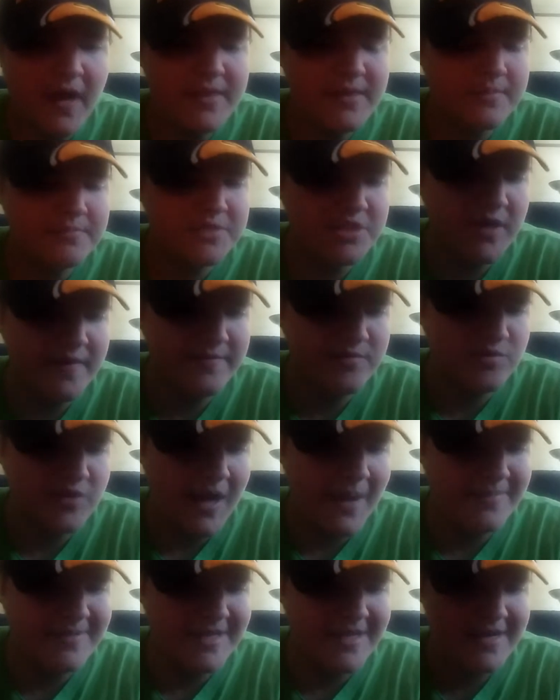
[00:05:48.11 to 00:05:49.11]
find themselves
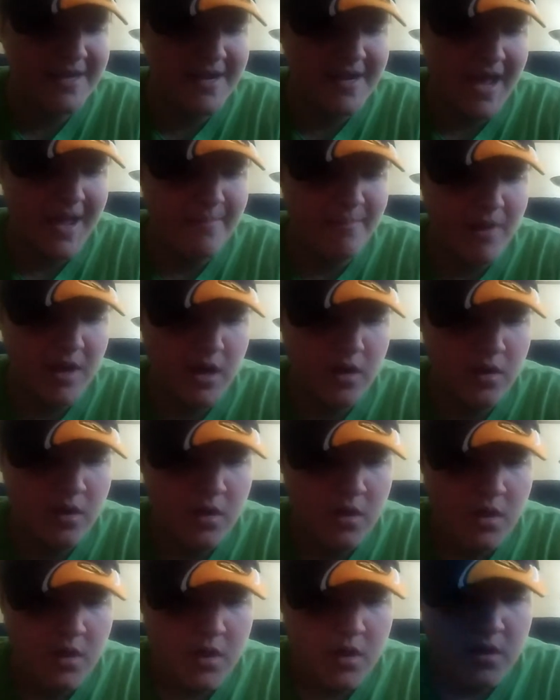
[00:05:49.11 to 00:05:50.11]
trapped in a nightmare
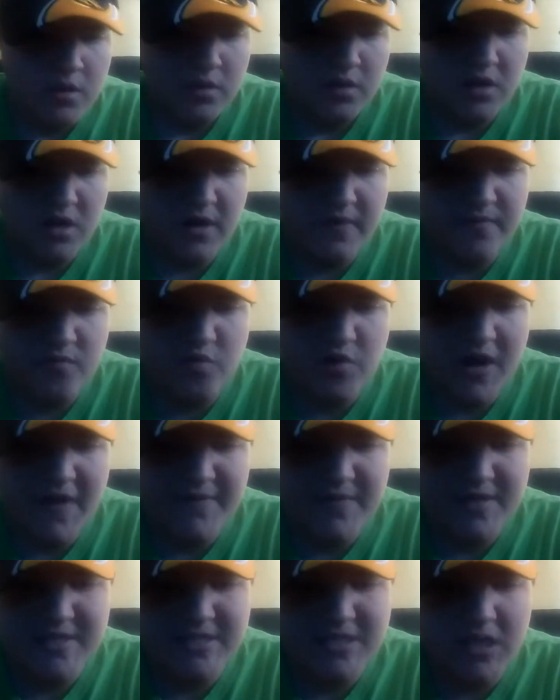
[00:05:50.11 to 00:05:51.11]
of
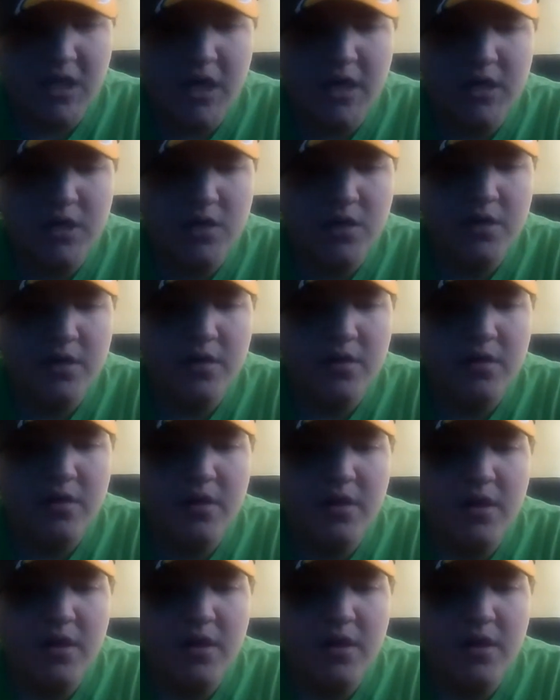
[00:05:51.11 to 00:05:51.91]
graphic slaughter,